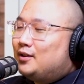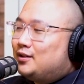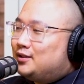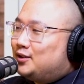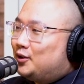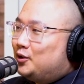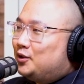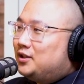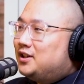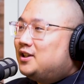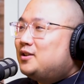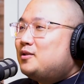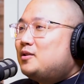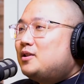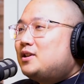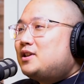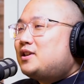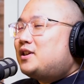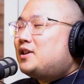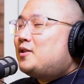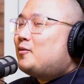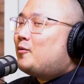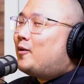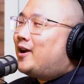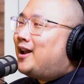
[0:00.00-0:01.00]
So
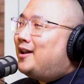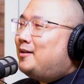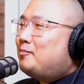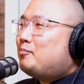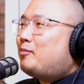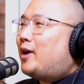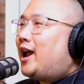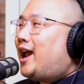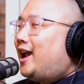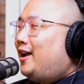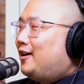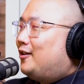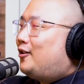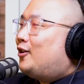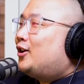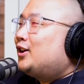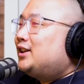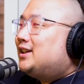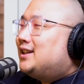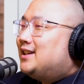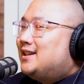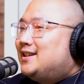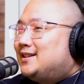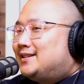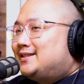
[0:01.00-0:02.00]
he went back
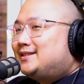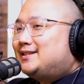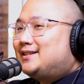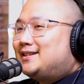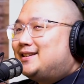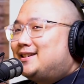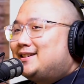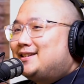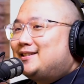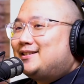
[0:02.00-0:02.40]
on his